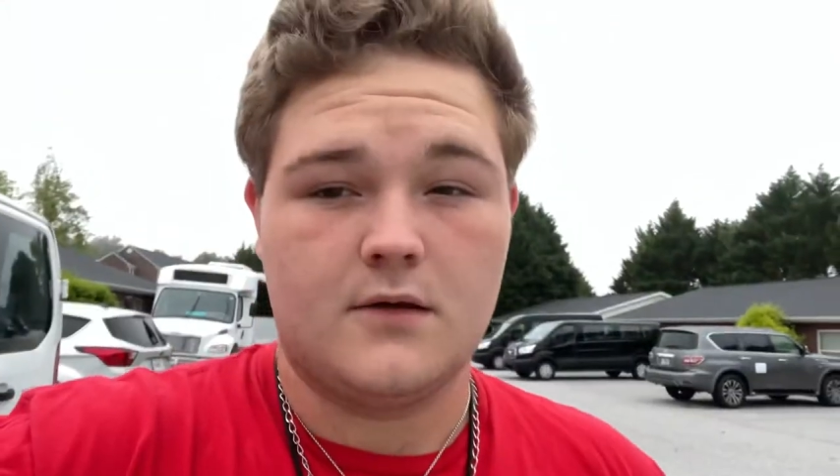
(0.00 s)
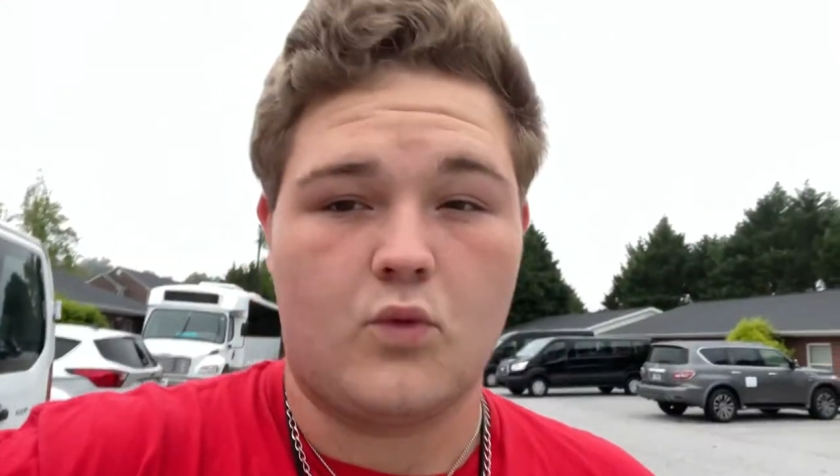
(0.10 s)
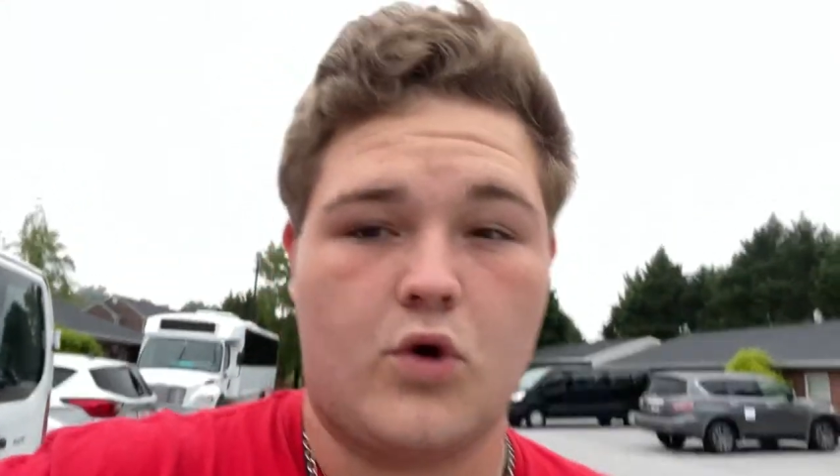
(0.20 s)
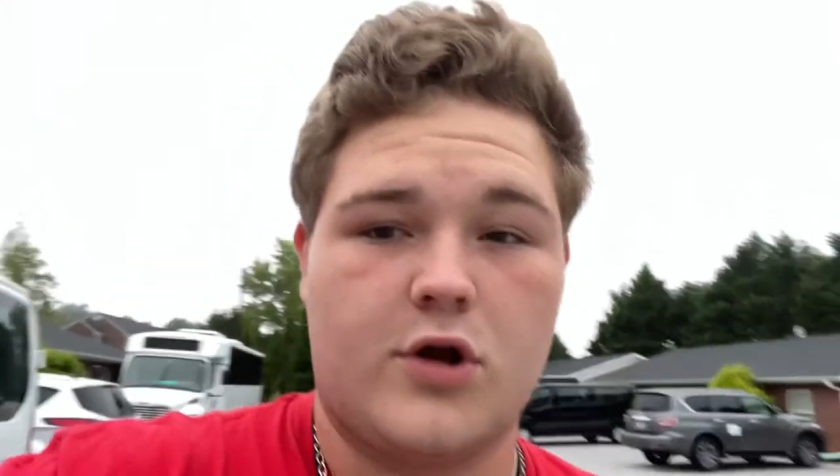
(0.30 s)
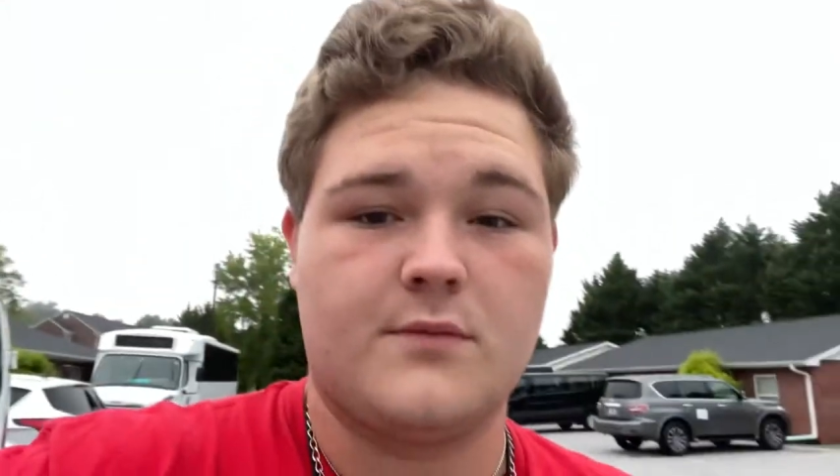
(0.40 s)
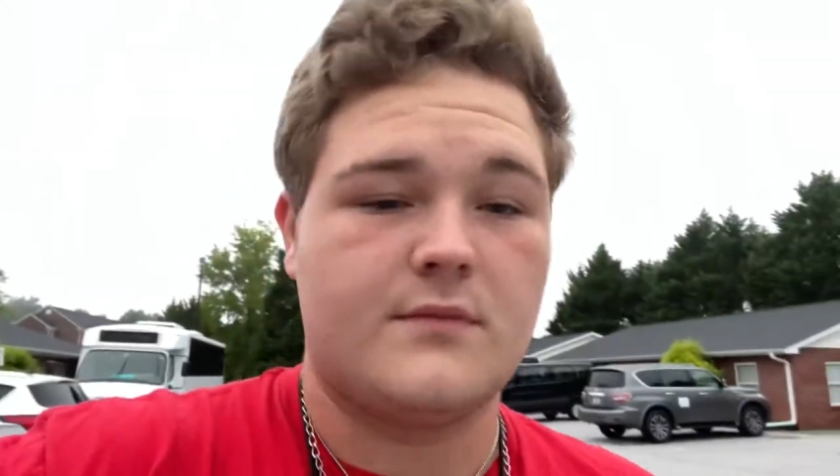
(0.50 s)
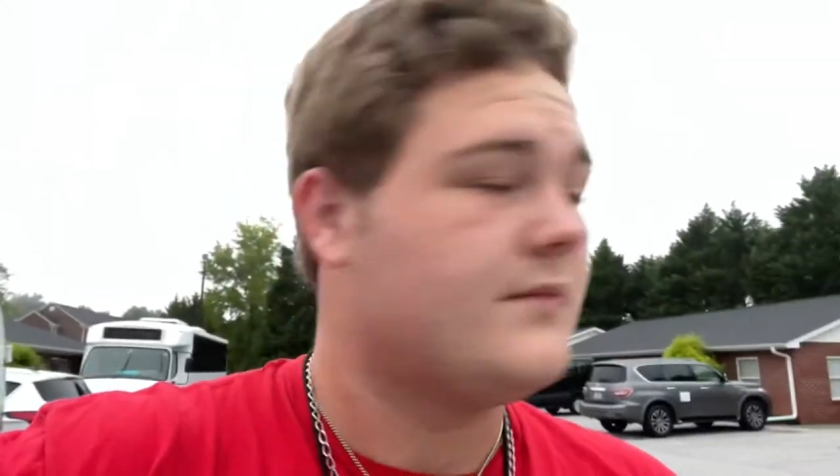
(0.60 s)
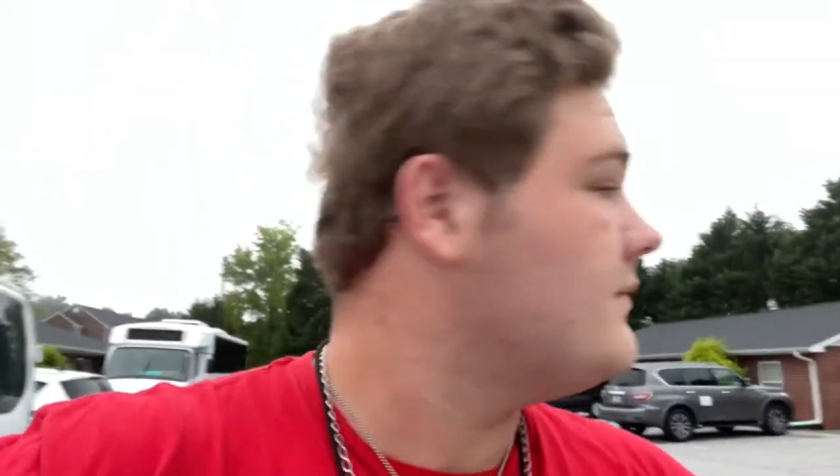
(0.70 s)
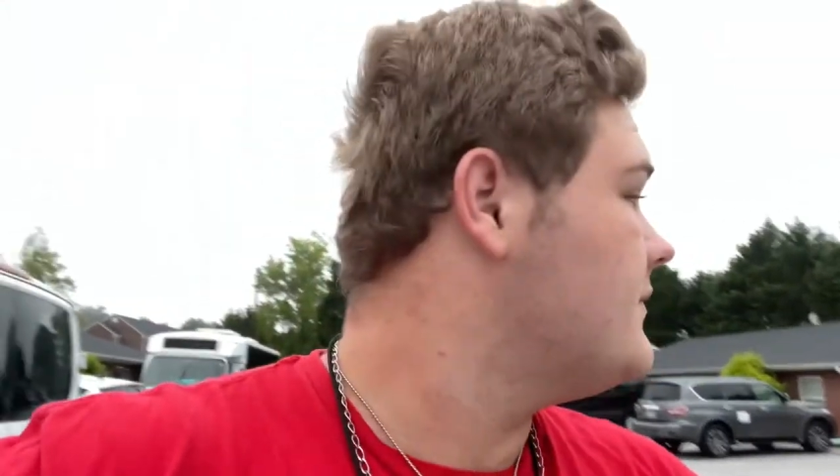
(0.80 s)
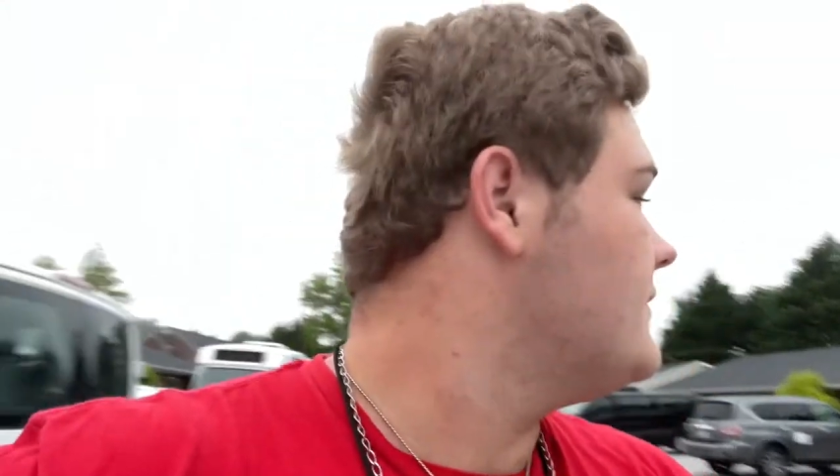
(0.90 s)
What up?
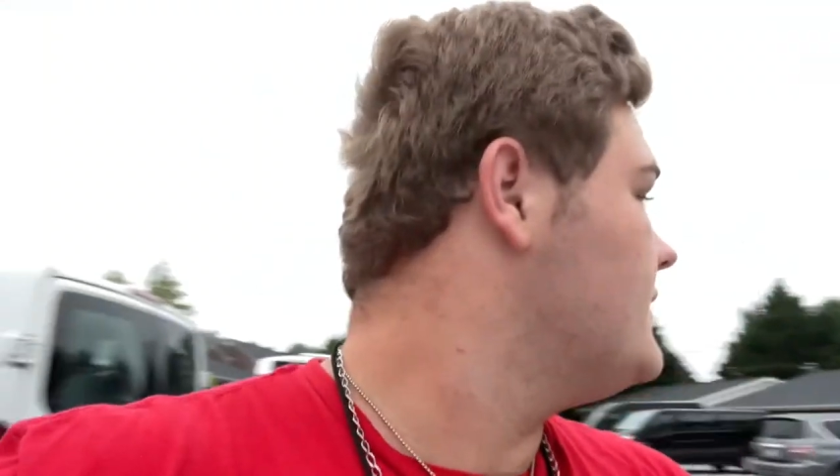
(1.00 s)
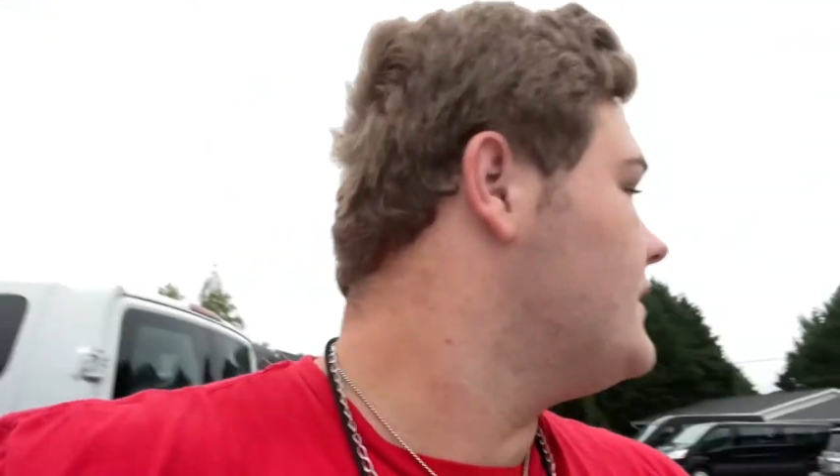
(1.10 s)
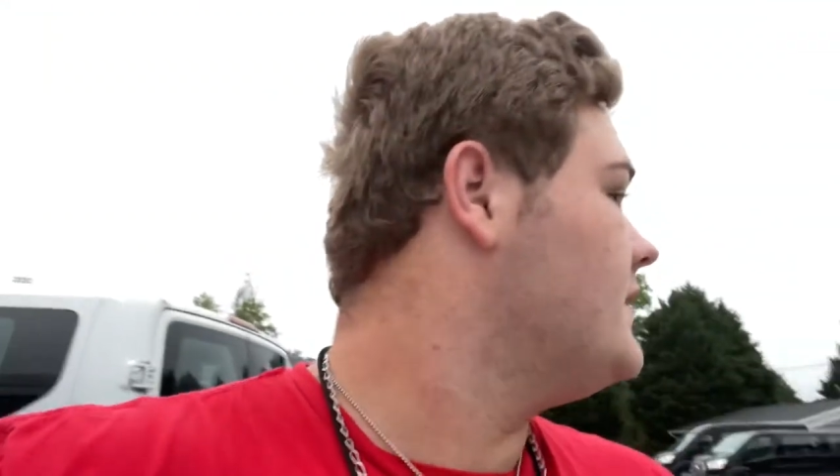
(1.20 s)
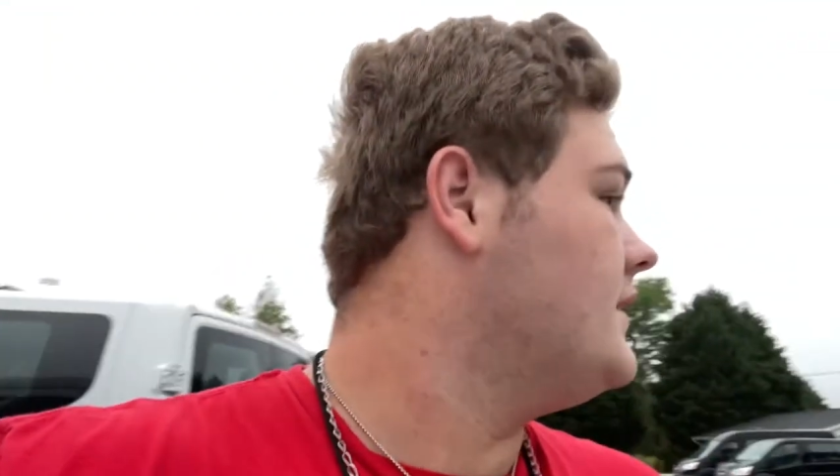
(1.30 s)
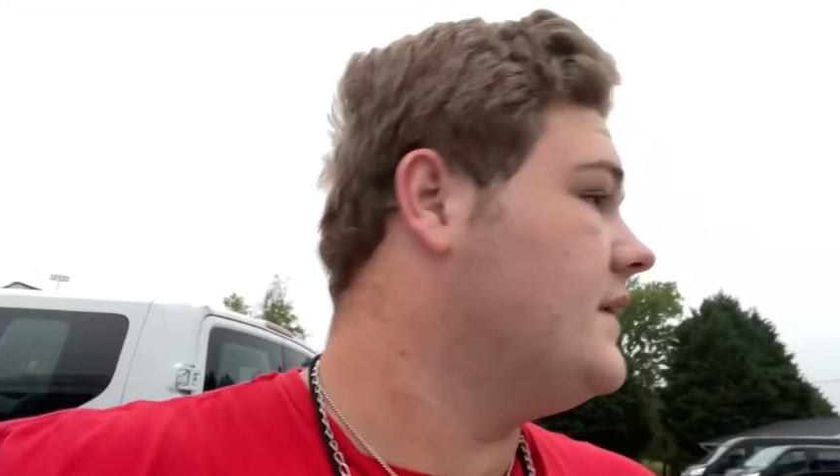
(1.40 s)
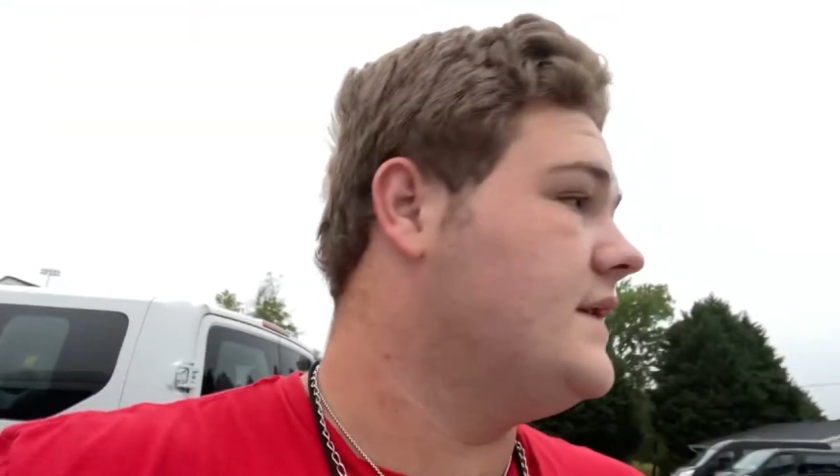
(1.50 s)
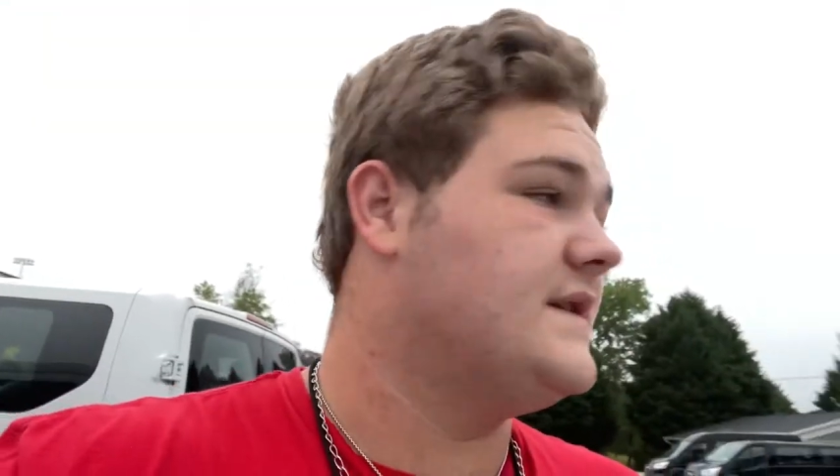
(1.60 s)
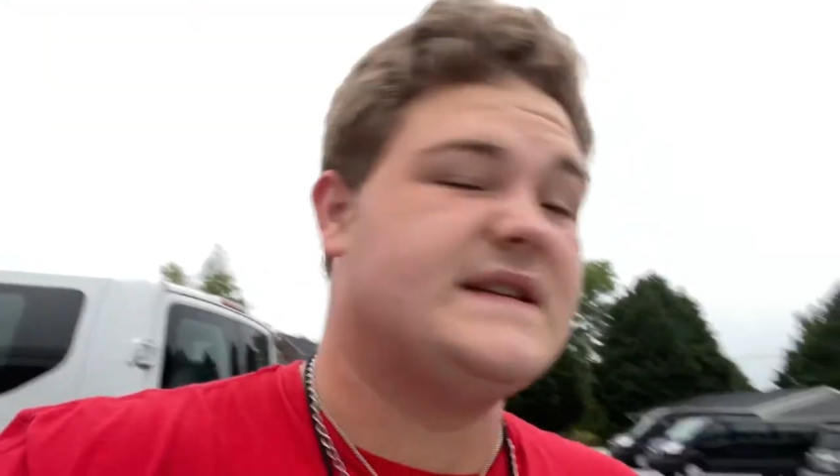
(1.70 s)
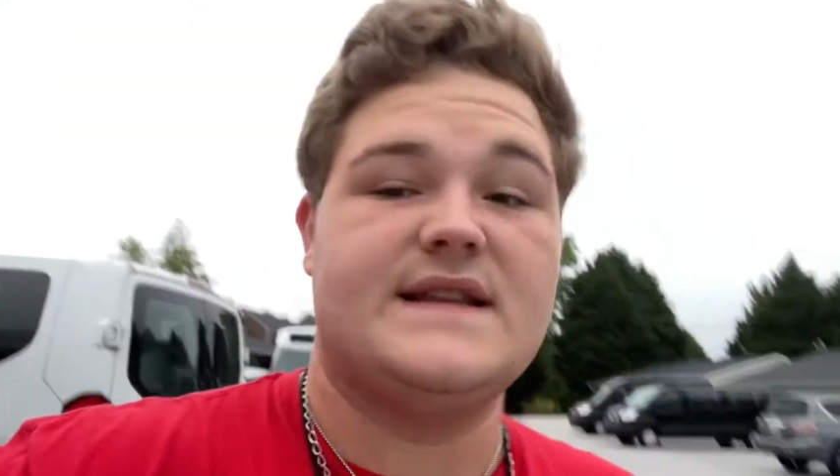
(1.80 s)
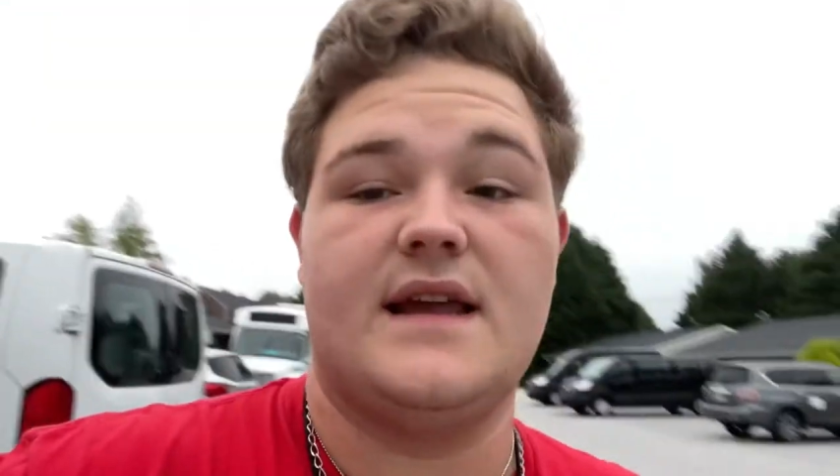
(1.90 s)

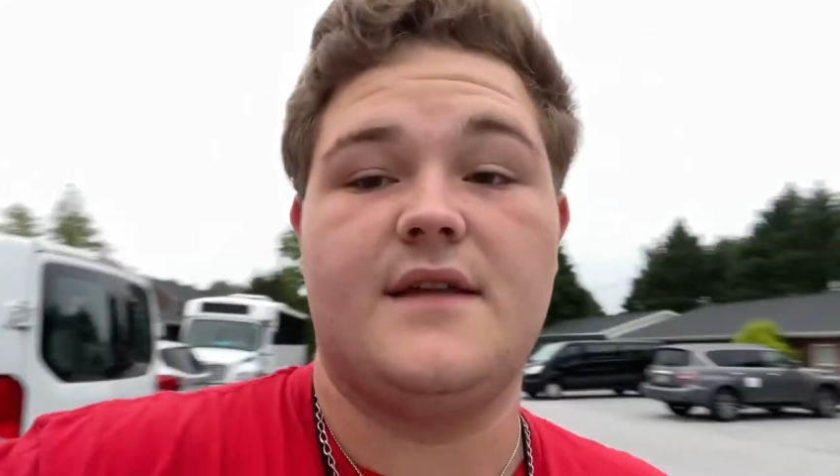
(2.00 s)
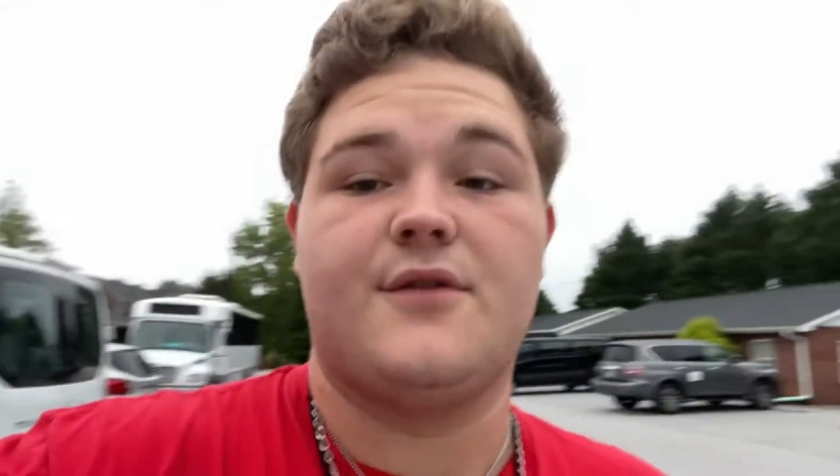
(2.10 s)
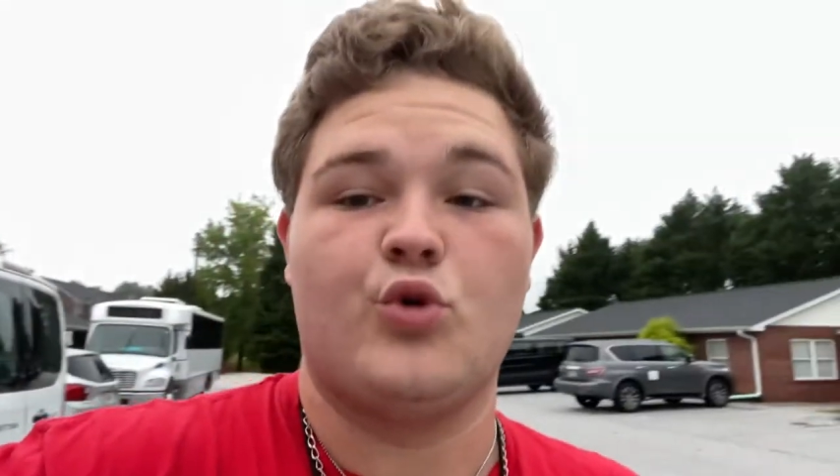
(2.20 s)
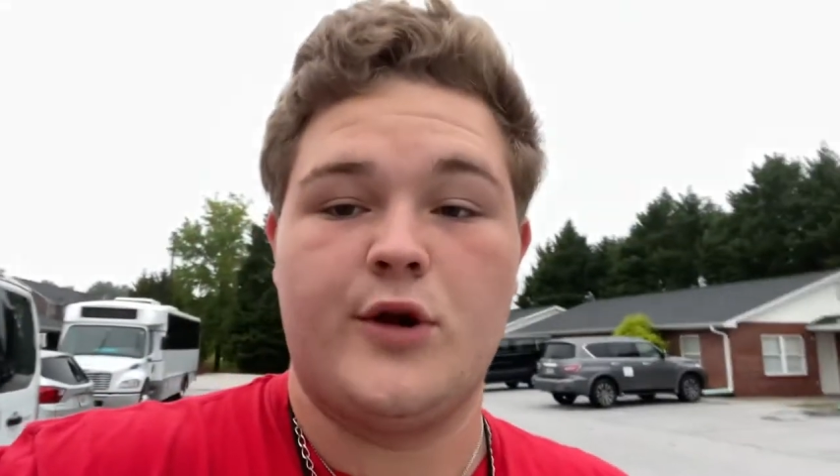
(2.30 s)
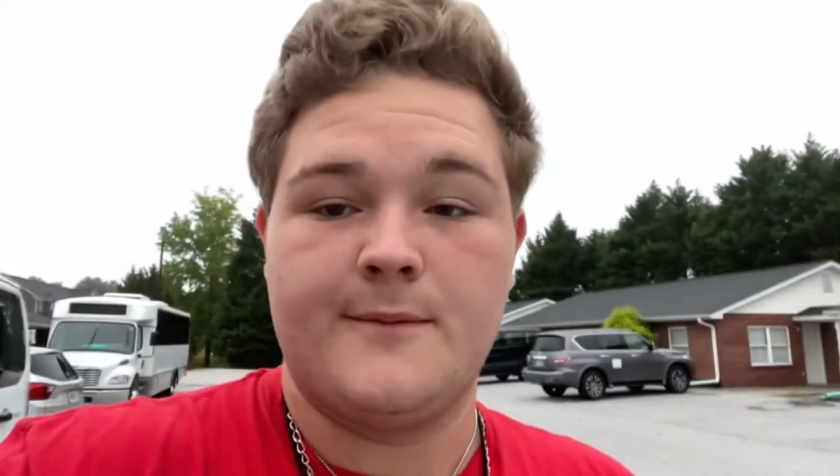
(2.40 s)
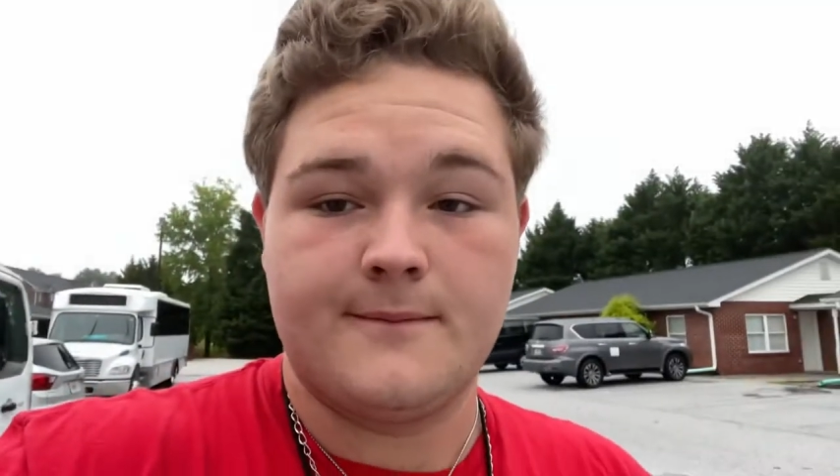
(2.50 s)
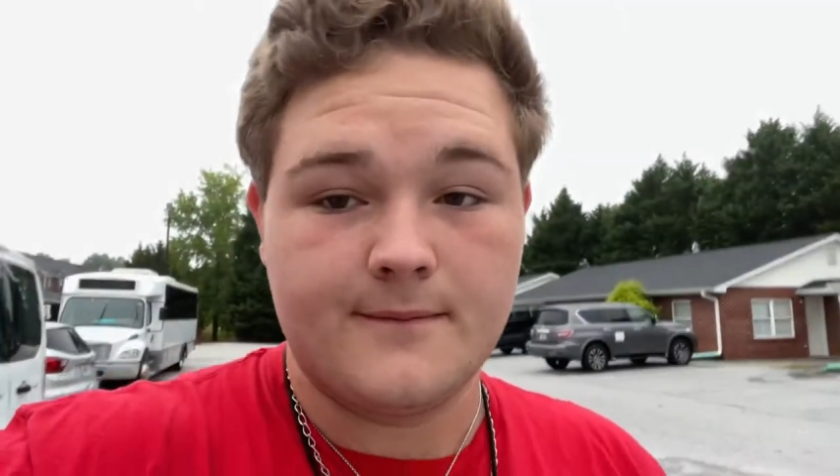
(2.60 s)
It's day 3.